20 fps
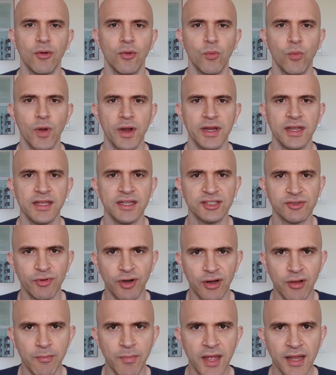when he is
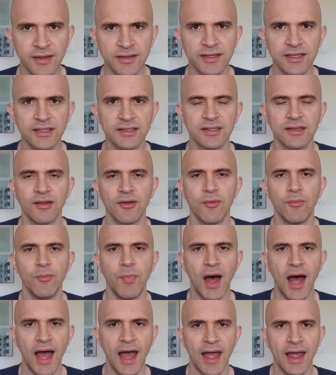recommended
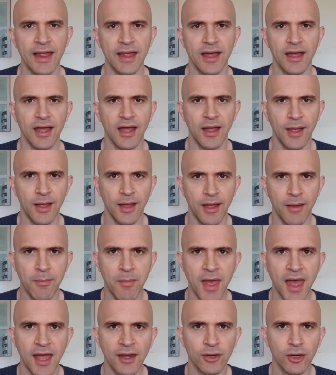by a
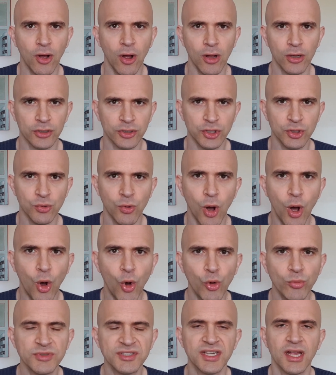man called Hugh
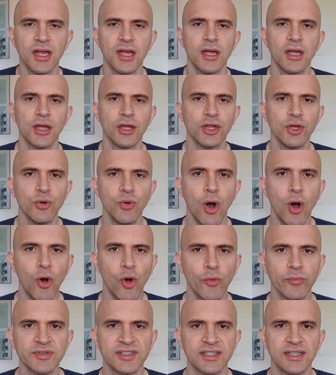Holmes. Hugh
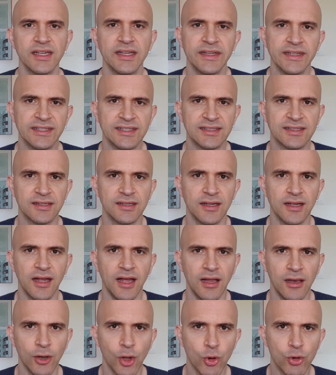Holmes is
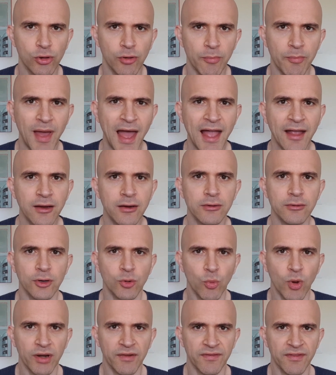a local banker
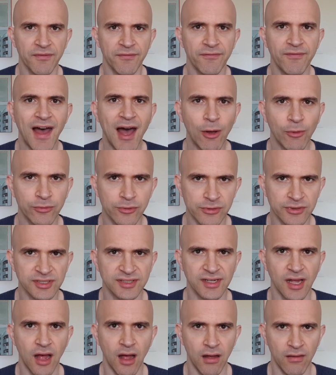and one of the
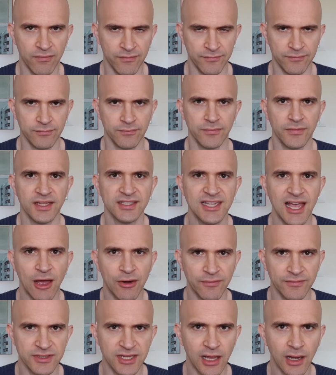founders of the
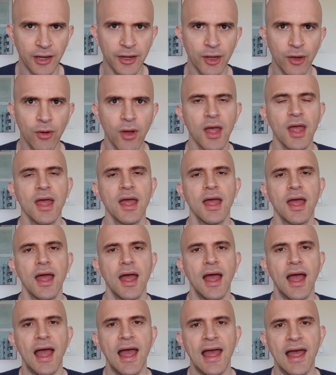town of Delano,
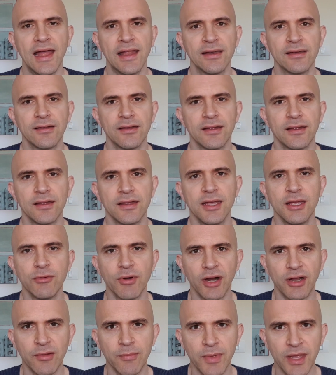and he
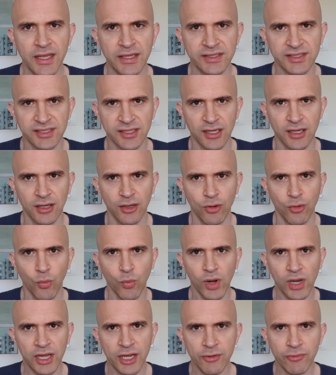recommends
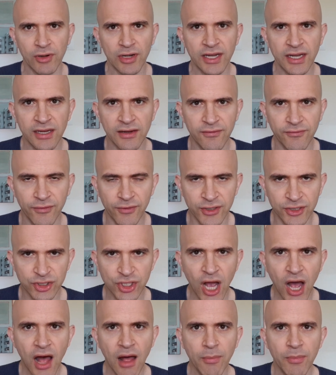Will Henry Lee for the
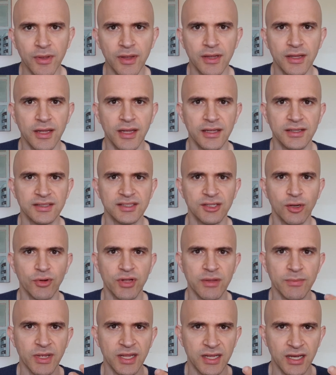job, so
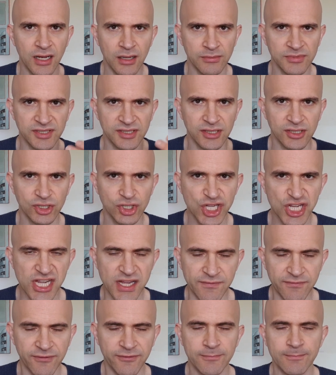he becomes
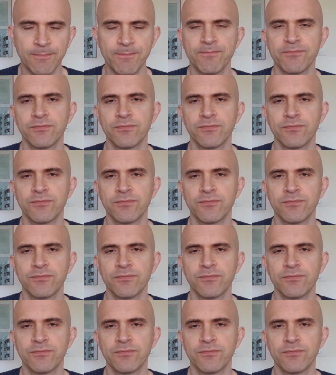chief.